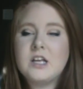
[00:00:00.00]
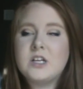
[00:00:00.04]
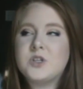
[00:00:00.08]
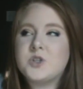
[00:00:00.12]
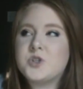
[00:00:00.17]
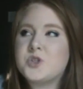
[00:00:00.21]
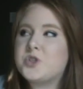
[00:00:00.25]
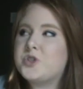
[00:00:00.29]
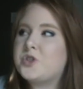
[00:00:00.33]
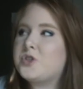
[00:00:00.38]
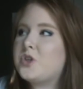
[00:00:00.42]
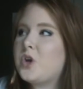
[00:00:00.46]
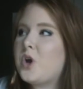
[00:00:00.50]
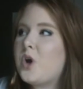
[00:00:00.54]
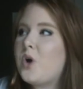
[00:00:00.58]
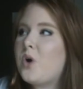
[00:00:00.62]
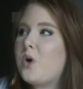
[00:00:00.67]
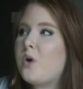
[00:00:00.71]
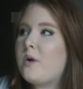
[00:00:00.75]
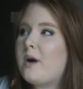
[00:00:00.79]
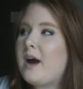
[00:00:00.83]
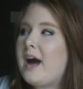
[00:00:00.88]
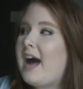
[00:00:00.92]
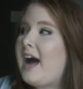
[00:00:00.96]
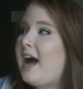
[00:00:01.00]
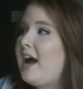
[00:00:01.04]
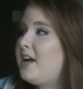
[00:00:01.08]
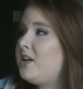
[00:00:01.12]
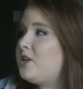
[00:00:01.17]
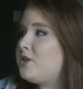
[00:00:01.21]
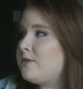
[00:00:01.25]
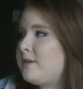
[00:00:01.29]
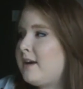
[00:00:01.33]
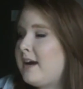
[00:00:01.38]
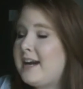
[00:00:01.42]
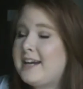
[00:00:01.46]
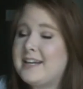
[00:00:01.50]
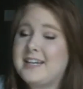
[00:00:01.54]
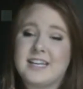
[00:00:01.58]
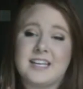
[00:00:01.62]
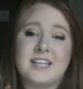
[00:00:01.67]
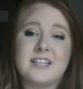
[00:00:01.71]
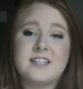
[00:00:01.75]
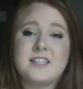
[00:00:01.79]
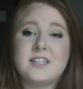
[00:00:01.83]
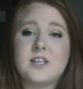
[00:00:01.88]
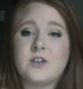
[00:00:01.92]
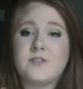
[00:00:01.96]
So I tried to
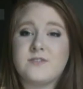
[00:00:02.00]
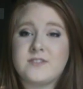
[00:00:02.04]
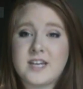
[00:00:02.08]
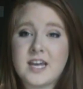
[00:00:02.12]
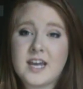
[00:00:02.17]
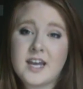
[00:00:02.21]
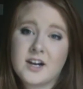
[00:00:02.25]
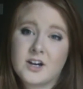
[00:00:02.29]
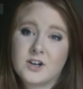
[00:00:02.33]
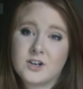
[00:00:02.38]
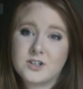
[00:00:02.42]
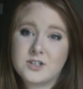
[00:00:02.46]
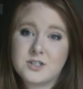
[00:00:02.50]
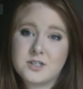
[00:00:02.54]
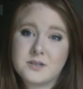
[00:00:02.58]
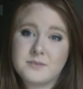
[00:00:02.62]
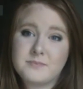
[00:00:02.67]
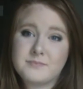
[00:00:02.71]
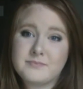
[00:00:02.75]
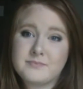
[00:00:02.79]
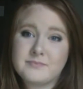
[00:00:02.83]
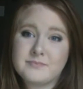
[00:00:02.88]
get self-tanners.